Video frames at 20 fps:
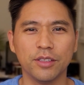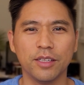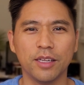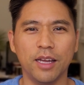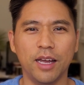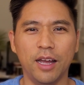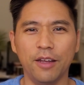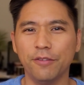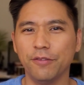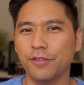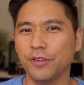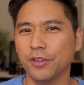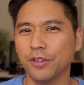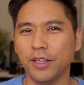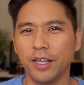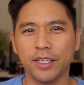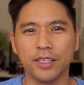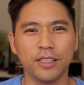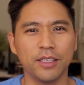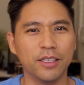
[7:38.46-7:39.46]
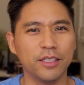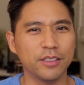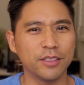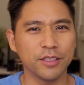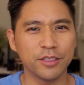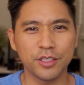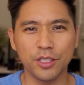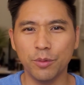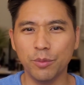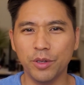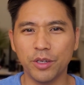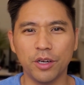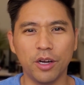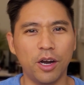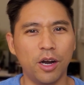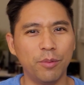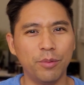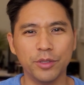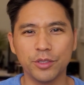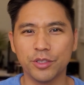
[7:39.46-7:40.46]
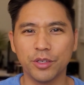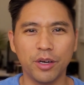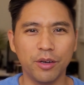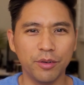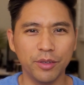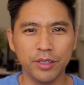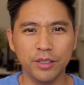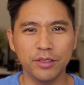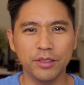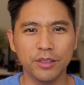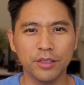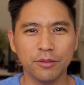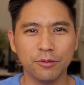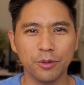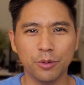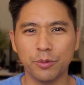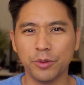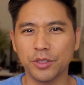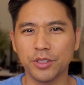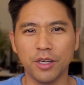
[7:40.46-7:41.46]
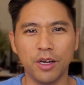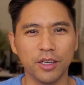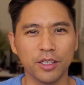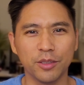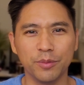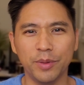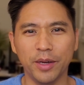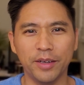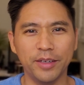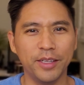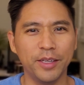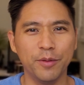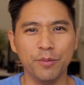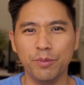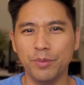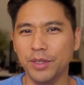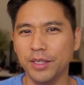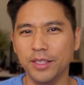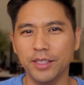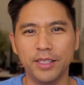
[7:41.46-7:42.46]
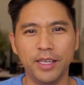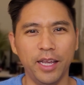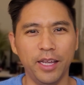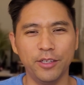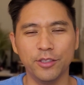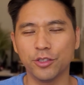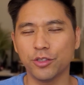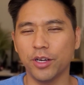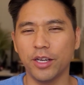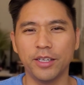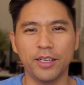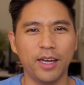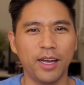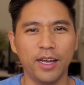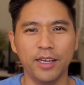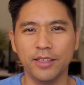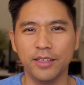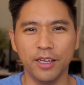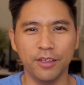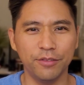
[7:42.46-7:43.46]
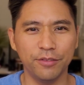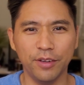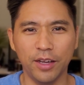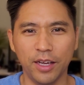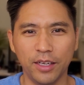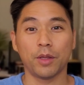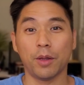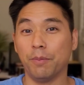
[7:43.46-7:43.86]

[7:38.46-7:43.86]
I feel like, is somewhat arbitrary when we're talking about him being gay and trying to hide that fact.